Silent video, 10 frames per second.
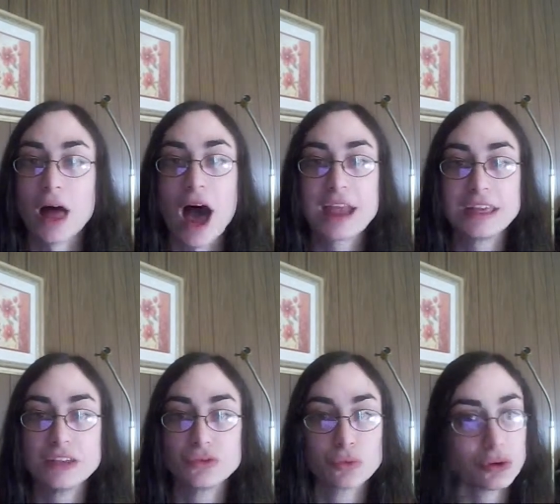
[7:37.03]
He's
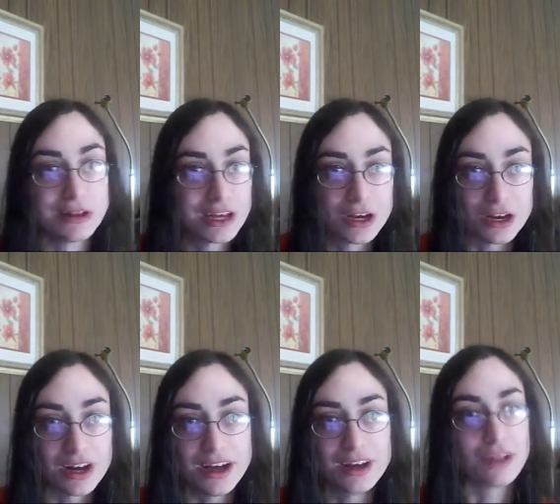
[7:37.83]
really good,
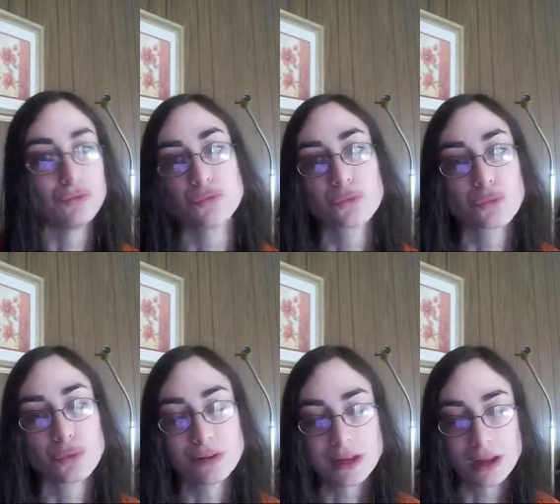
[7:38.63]
and really
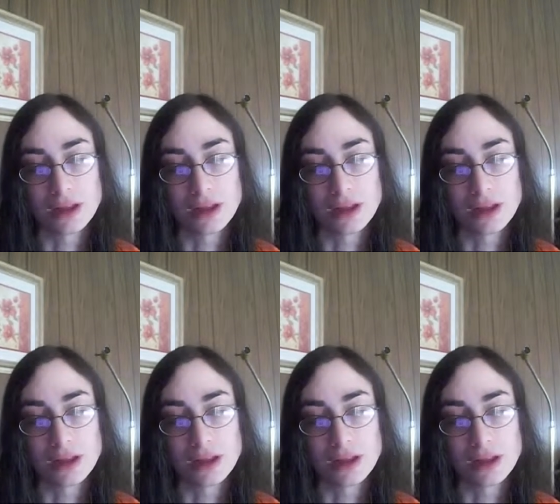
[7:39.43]
fun